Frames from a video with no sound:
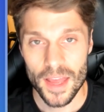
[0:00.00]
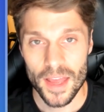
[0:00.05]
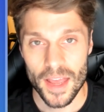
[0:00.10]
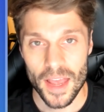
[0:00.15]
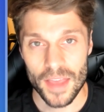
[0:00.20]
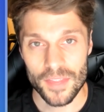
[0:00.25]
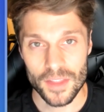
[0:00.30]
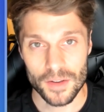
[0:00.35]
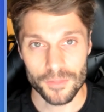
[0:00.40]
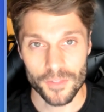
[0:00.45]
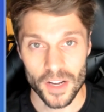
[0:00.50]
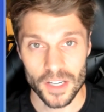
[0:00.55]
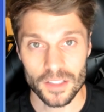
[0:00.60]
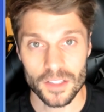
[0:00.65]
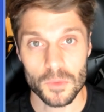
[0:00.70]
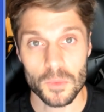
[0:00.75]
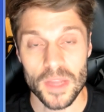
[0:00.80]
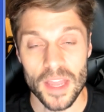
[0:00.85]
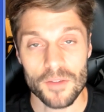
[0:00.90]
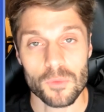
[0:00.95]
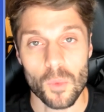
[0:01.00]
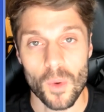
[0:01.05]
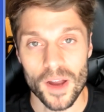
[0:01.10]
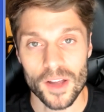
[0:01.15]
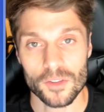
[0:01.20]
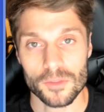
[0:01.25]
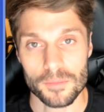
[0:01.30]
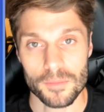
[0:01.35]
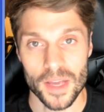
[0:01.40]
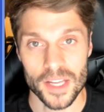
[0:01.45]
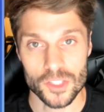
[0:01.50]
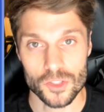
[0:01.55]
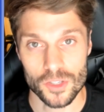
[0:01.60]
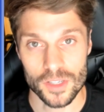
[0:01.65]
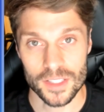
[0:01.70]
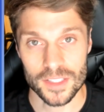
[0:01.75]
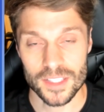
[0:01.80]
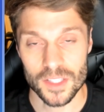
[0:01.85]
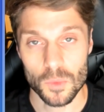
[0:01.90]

And then finally, we have Wild Metrics.